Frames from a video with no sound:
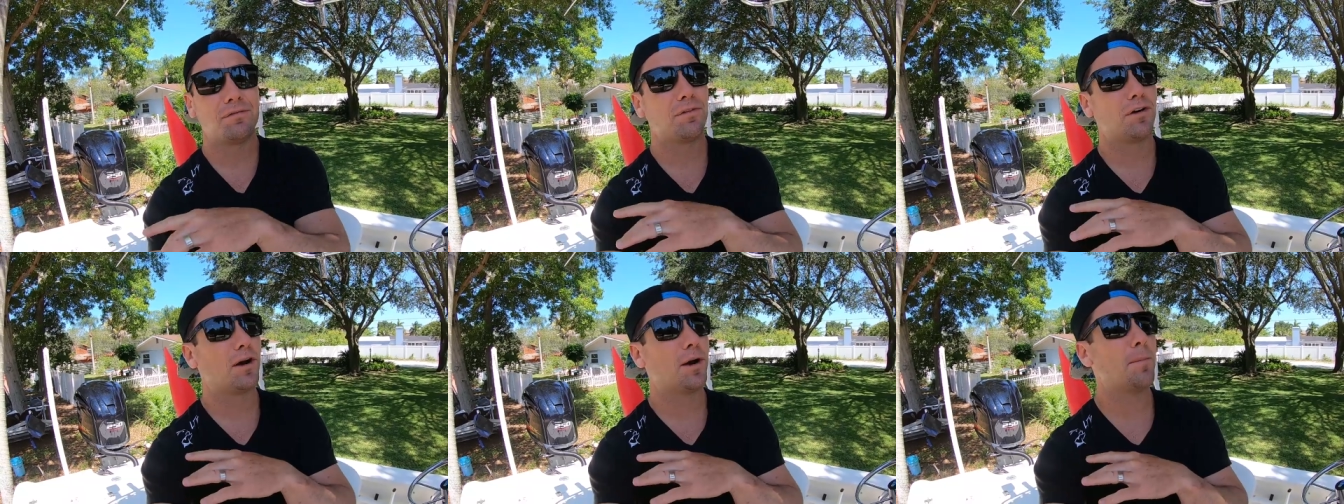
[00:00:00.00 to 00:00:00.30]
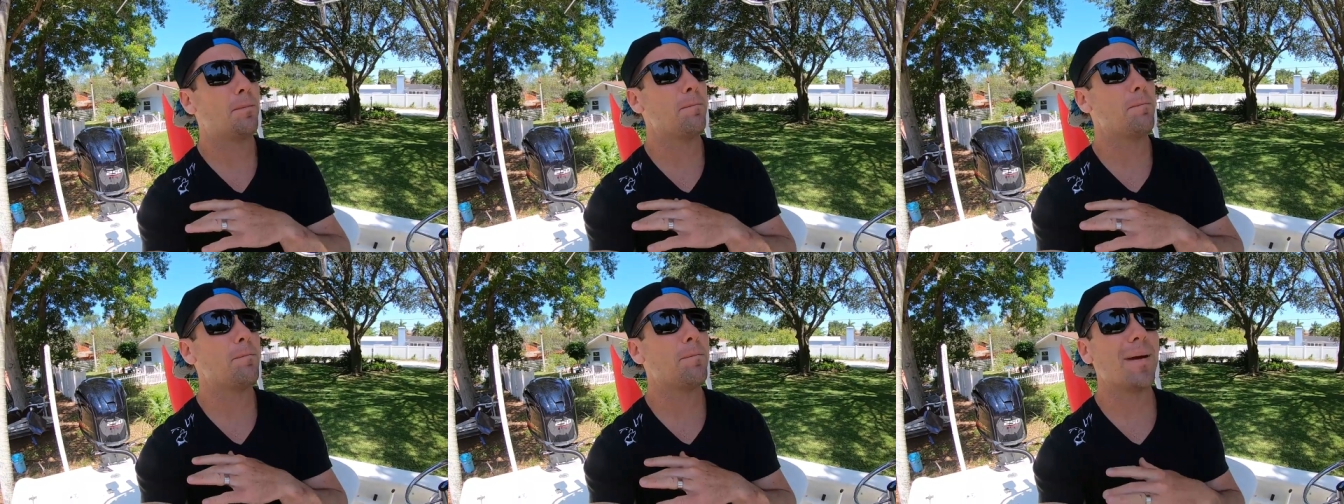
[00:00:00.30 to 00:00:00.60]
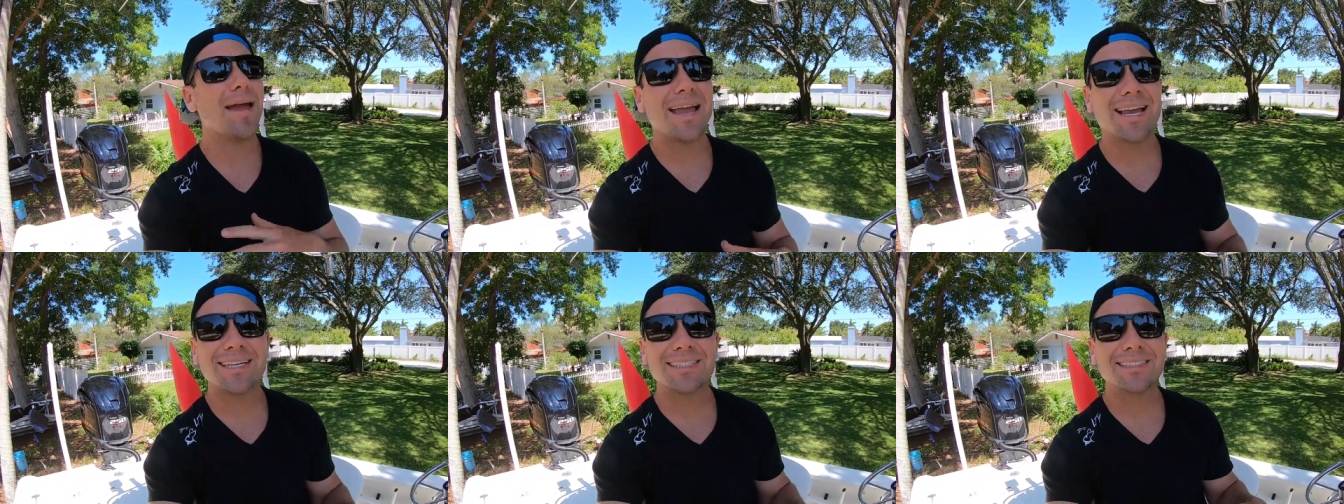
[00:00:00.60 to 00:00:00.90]
for an
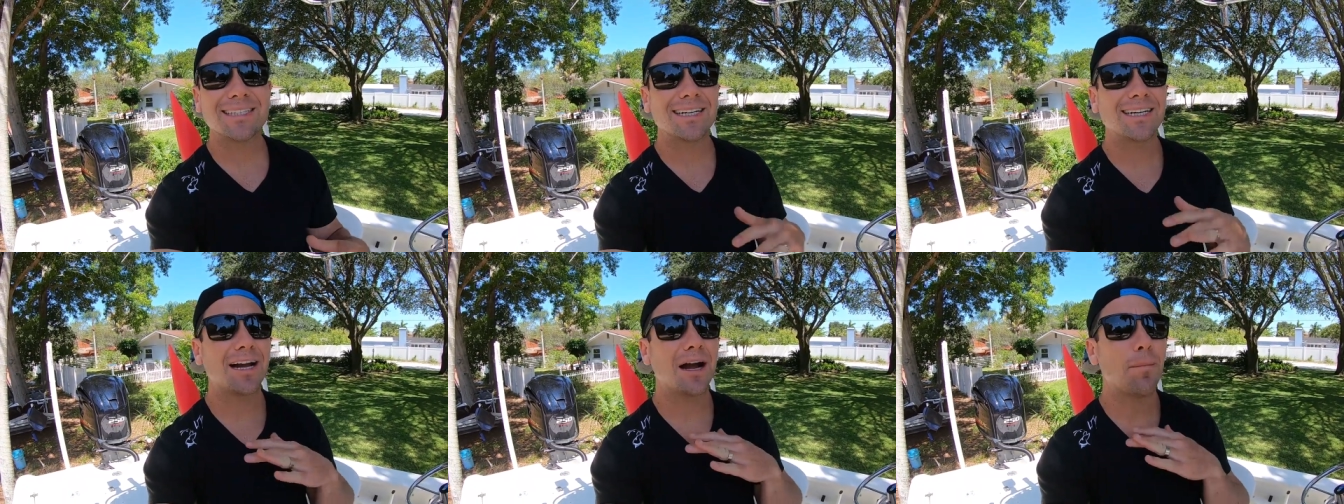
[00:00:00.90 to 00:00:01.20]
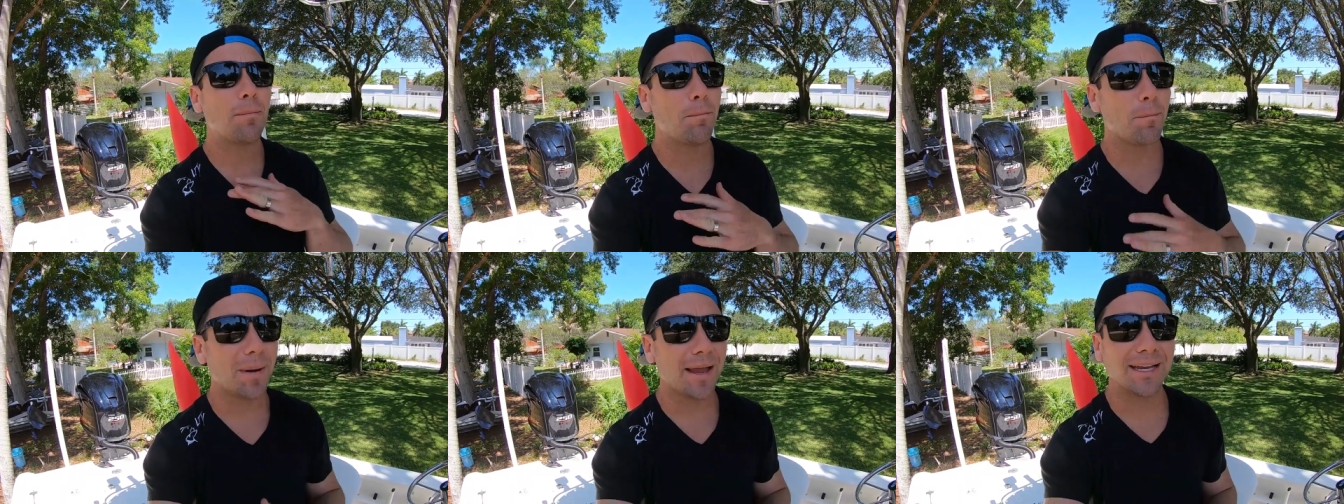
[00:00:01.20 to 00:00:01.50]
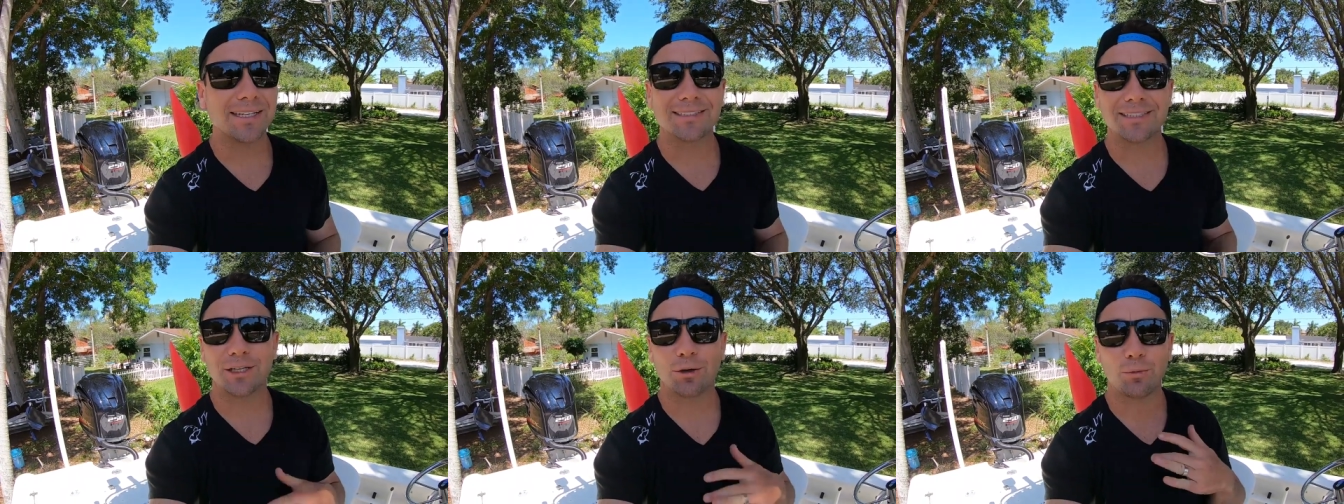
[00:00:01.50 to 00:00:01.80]
amazing,
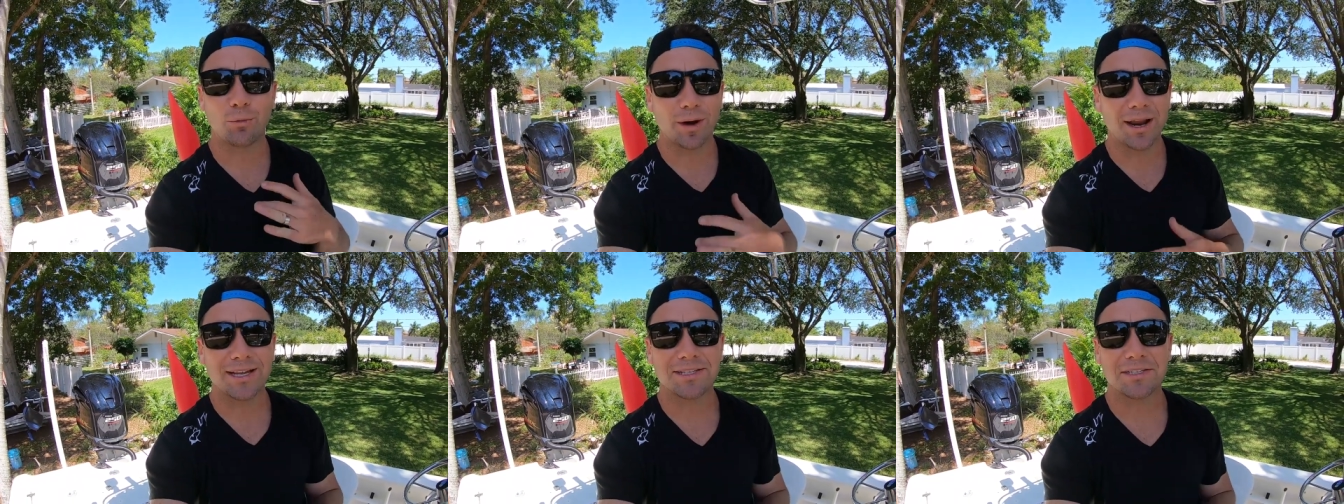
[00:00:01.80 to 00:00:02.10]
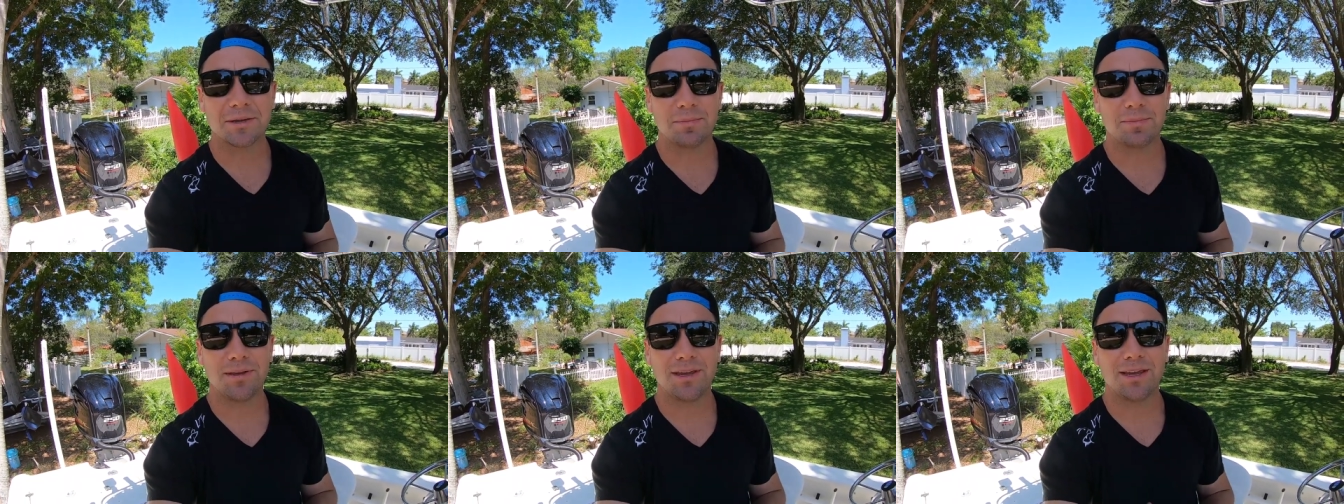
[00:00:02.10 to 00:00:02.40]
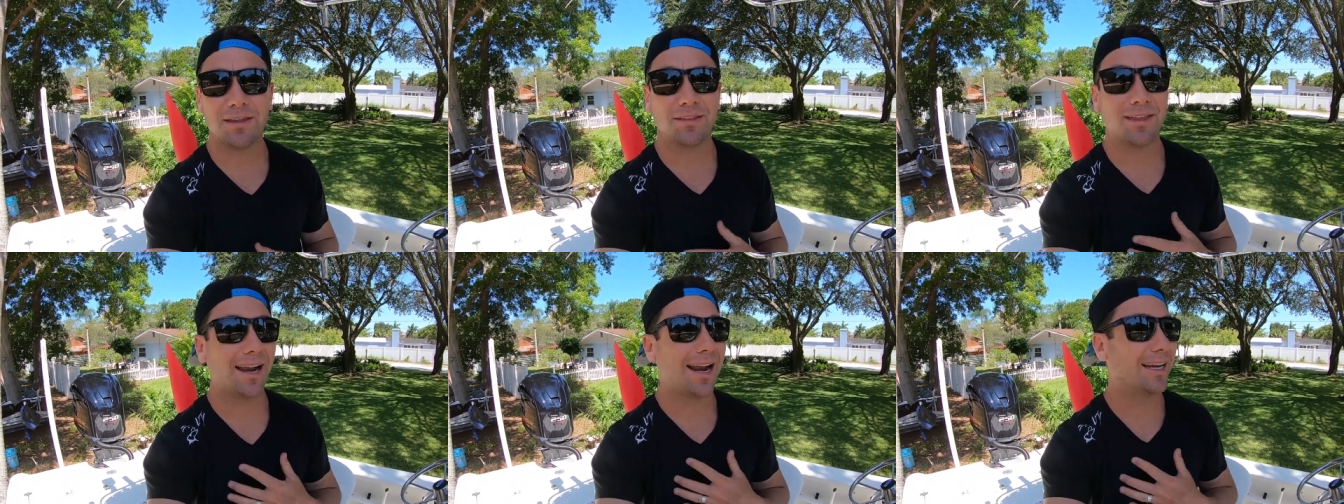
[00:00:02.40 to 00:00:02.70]
amazing
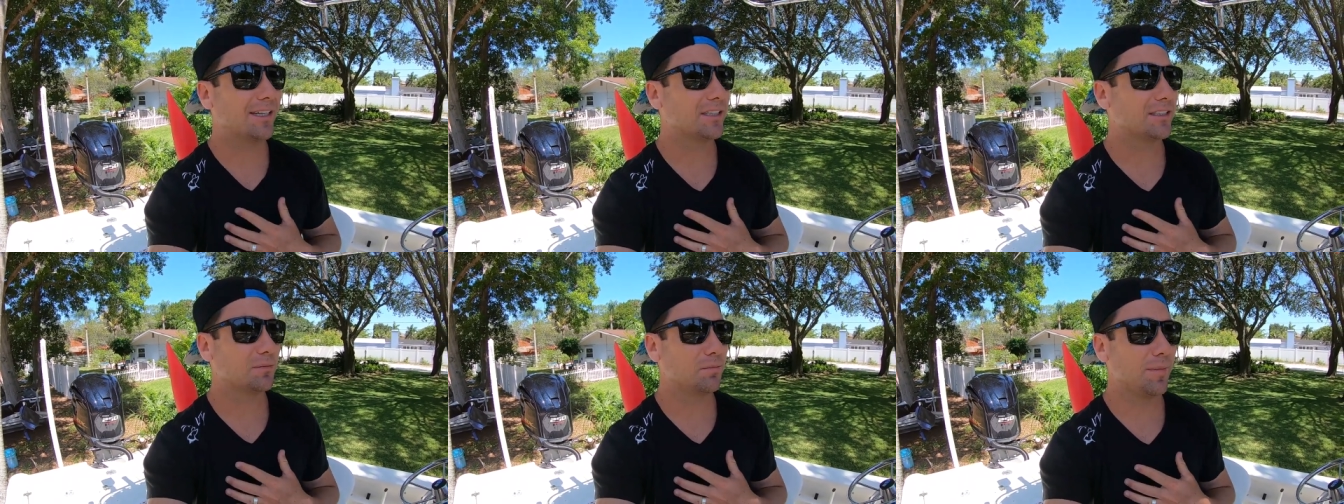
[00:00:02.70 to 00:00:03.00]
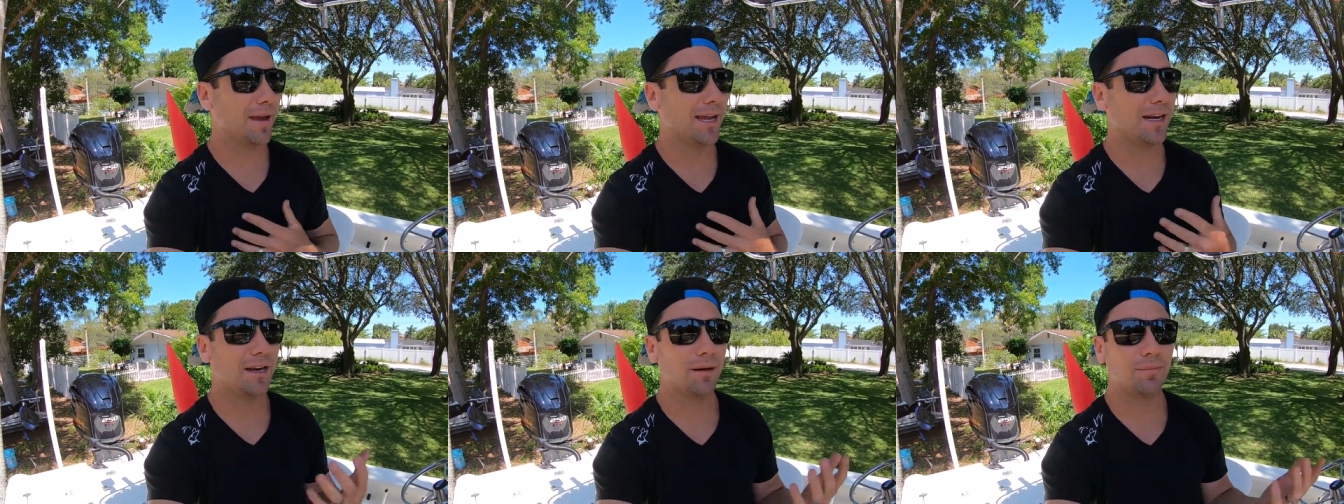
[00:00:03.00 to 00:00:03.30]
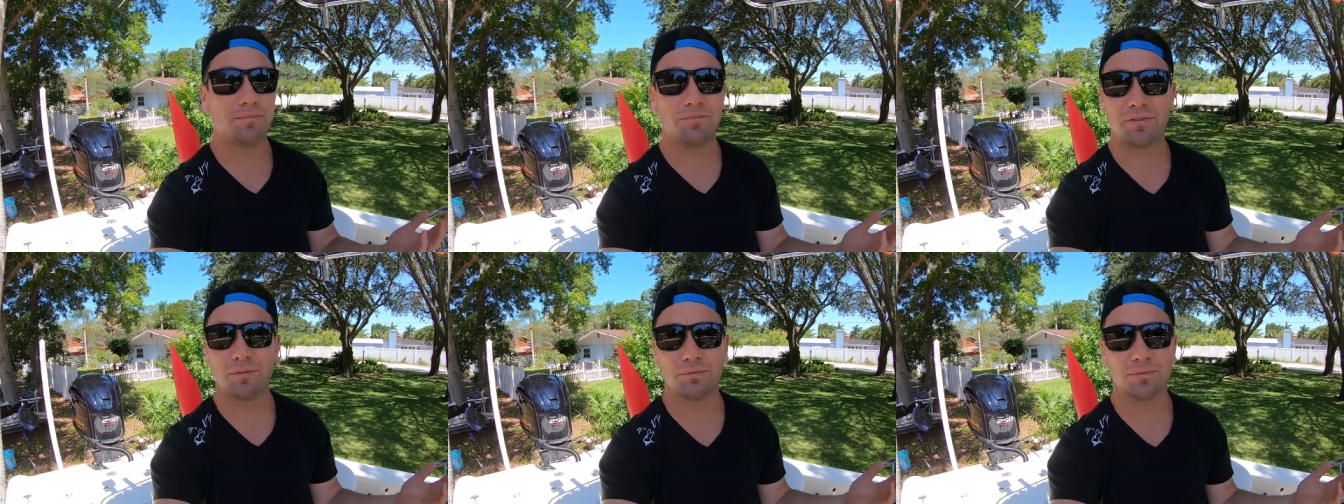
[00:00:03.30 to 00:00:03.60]
recipe that I just made
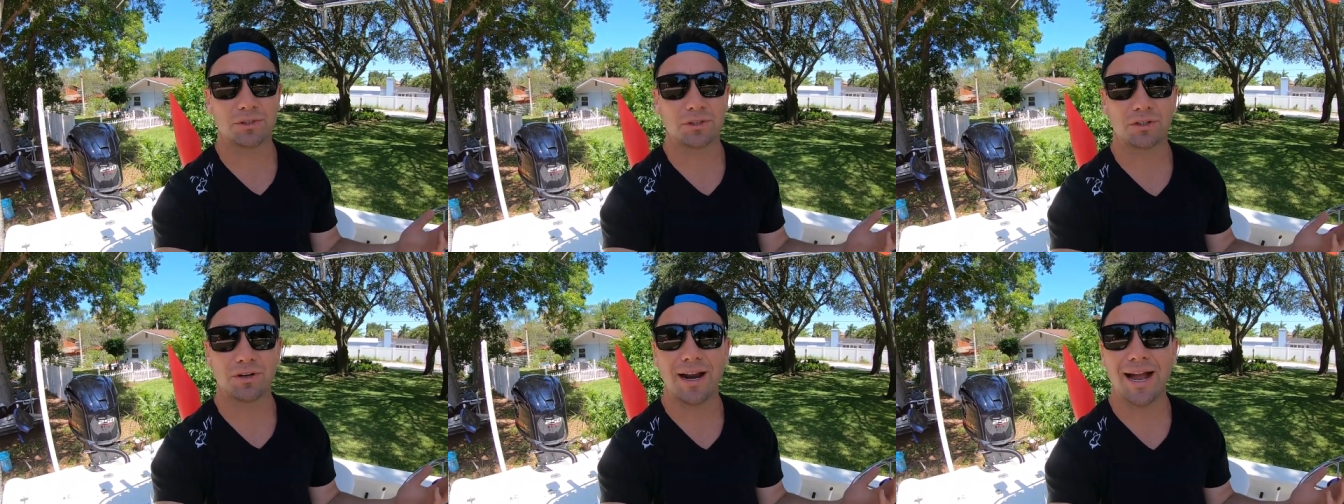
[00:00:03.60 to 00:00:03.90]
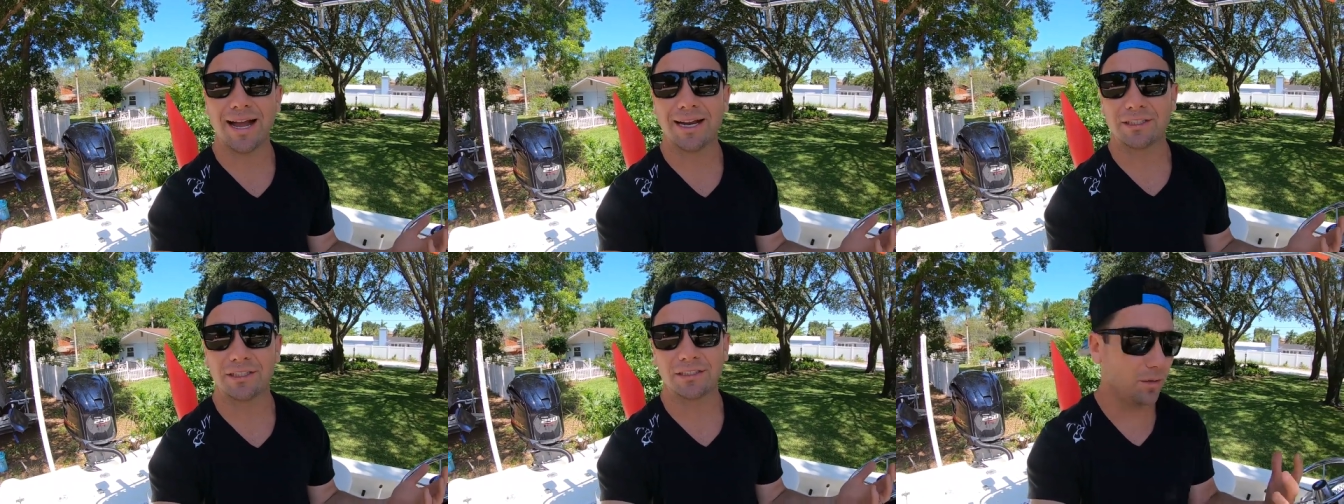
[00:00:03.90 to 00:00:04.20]
up from scratch.